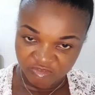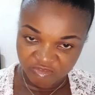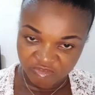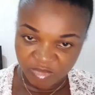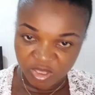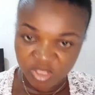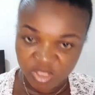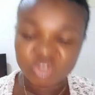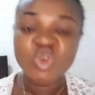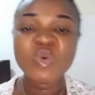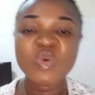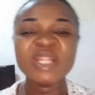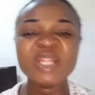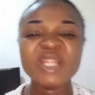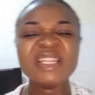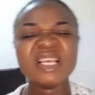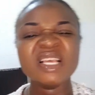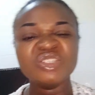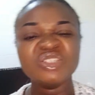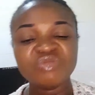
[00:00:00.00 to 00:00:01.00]
So when there is
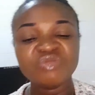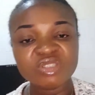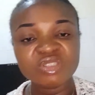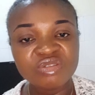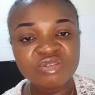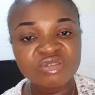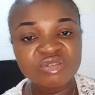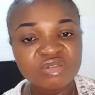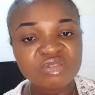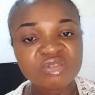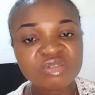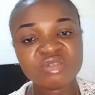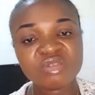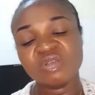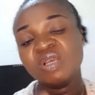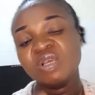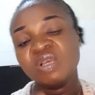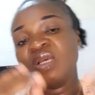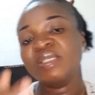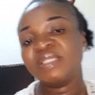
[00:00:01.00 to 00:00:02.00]
reduced
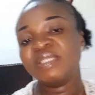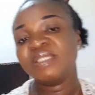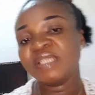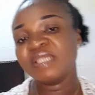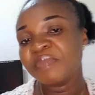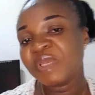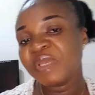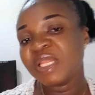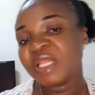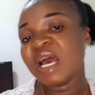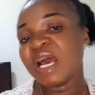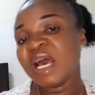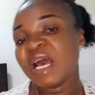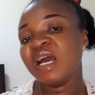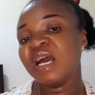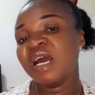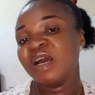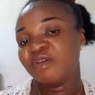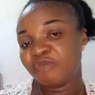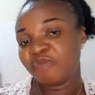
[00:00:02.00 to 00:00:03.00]
seminal
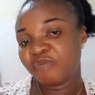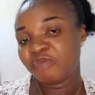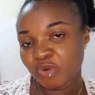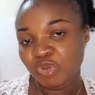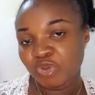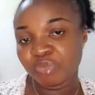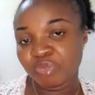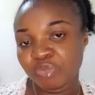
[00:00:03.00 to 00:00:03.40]
volume,